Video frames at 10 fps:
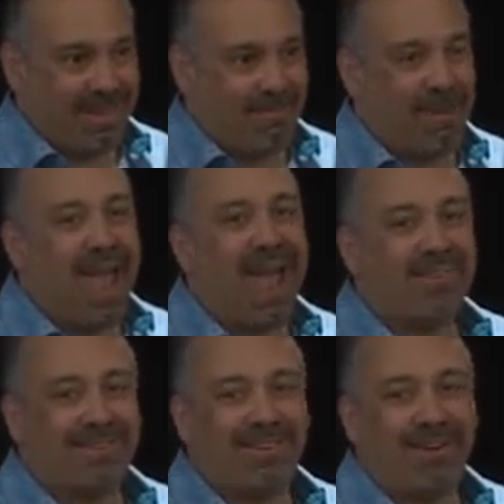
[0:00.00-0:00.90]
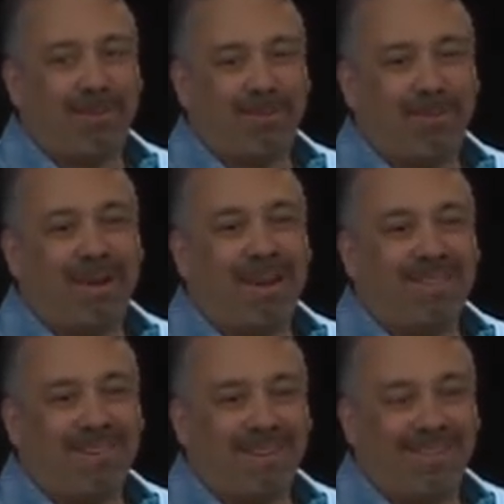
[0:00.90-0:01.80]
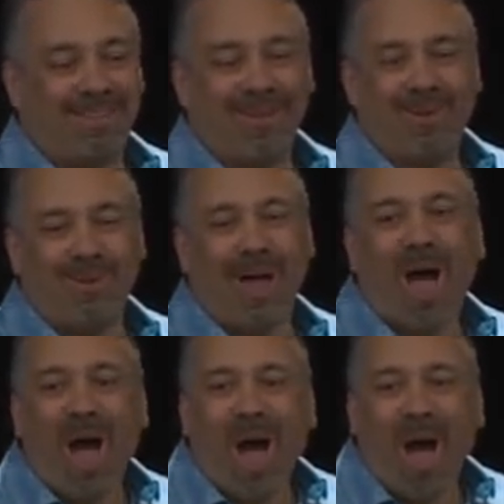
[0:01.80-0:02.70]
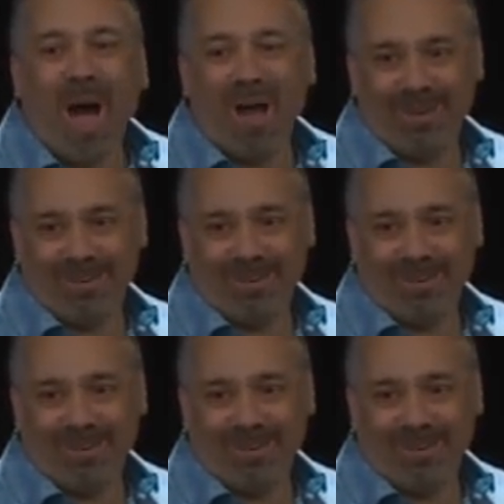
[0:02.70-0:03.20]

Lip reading: Pastor preaches too long.